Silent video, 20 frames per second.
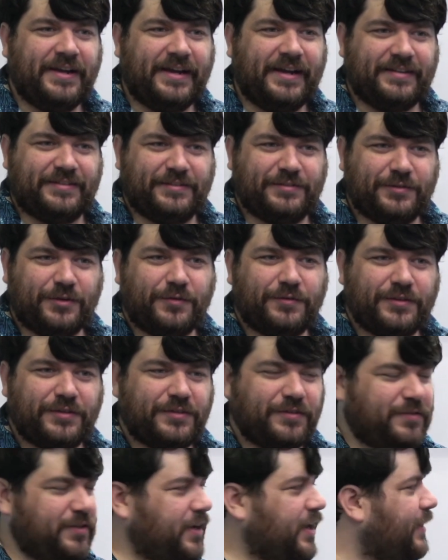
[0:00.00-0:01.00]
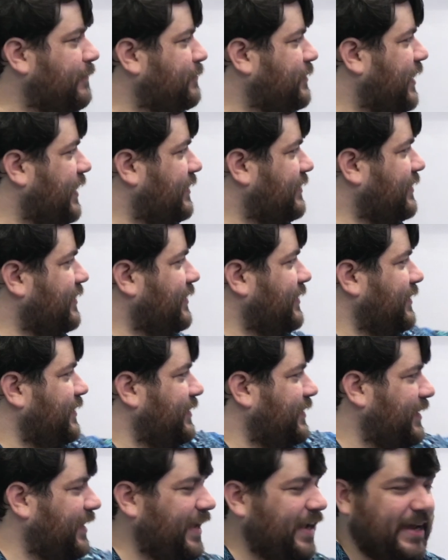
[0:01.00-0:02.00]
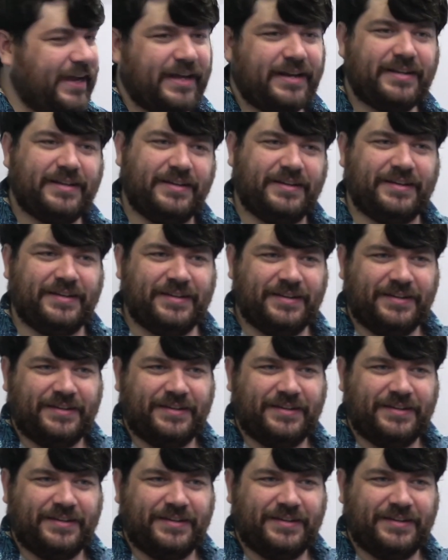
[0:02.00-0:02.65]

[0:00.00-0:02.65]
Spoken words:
at the surface of the object and